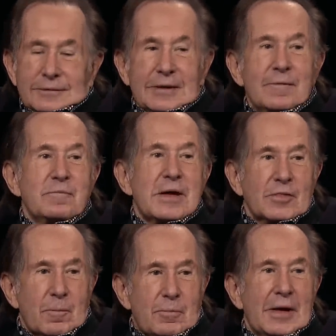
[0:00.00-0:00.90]
Give me
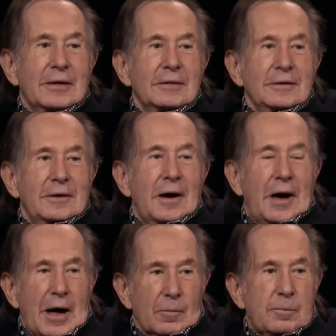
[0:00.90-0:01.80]
the bill,
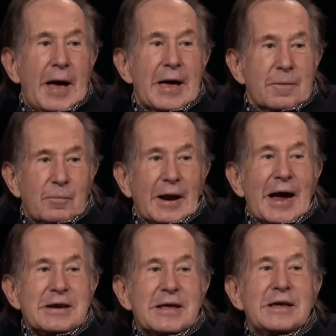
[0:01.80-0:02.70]
I'll pay it, but
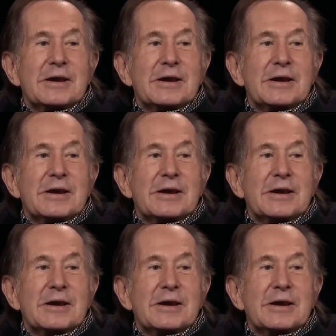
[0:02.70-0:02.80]
I need